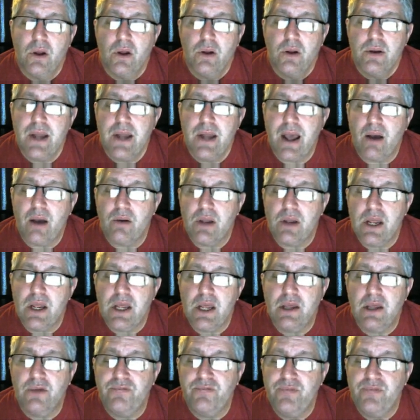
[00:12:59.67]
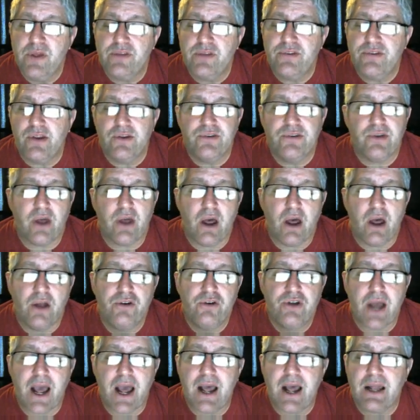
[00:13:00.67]
Now, if this is a
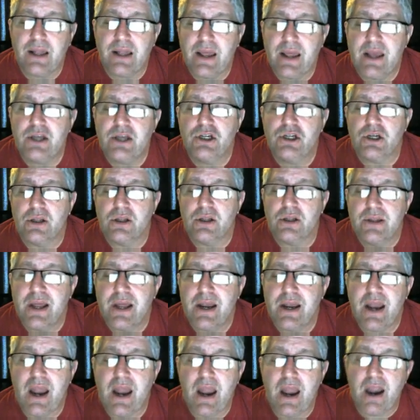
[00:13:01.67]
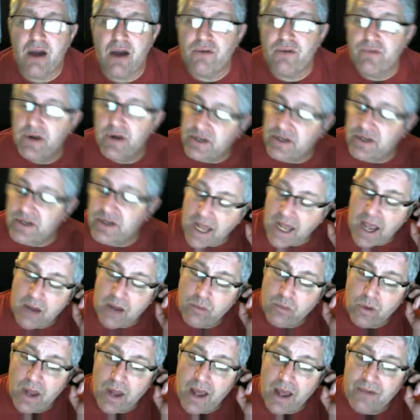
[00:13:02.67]
dilation, then every side
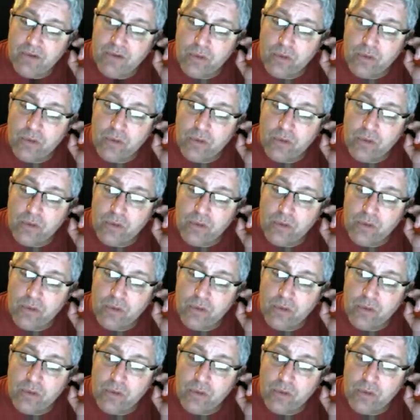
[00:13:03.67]
will have a